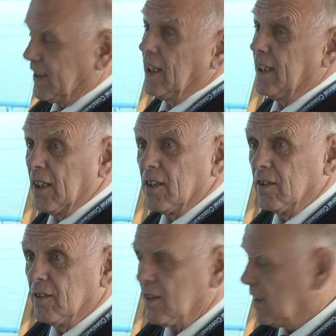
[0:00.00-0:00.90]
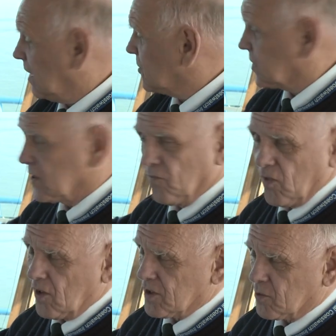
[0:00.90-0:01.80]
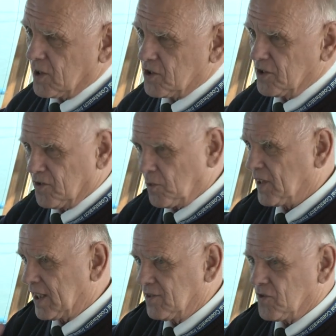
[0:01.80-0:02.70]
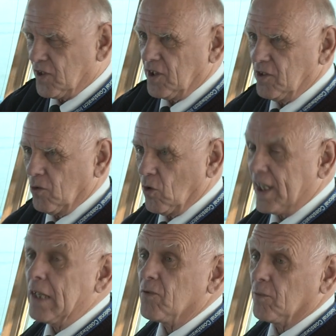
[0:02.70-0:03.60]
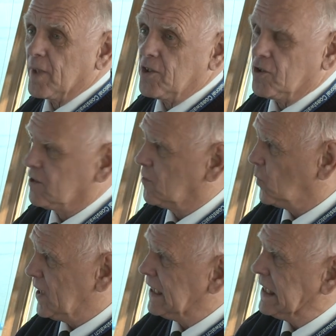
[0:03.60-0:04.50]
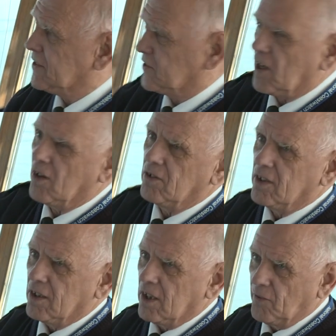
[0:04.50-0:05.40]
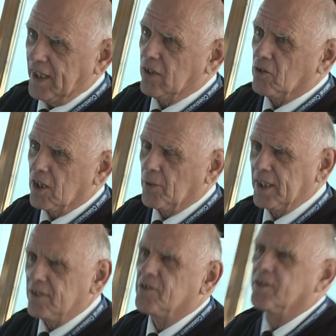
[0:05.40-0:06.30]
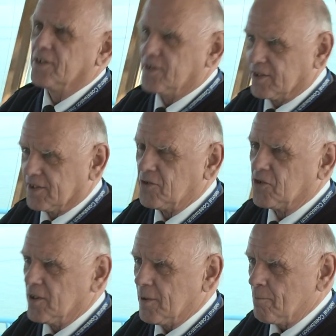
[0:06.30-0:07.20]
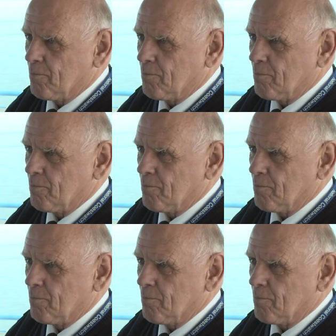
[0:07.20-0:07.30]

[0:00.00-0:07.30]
They then can ask us various questions of what they can see or any information that we need to know of any ongoing incidents, etc.